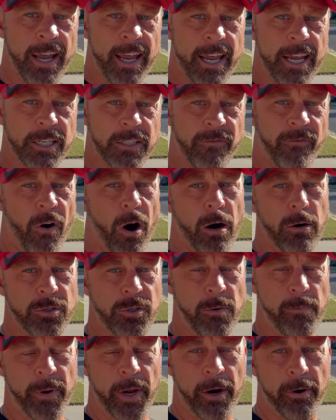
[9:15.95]
is far
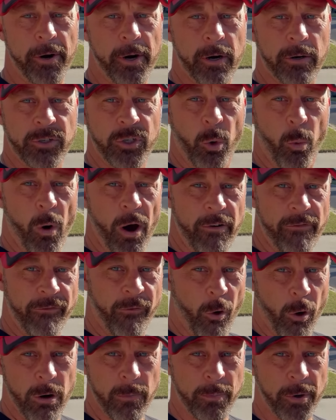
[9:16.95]
superior to what
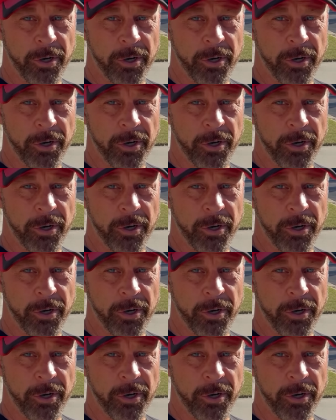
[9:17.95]
Ford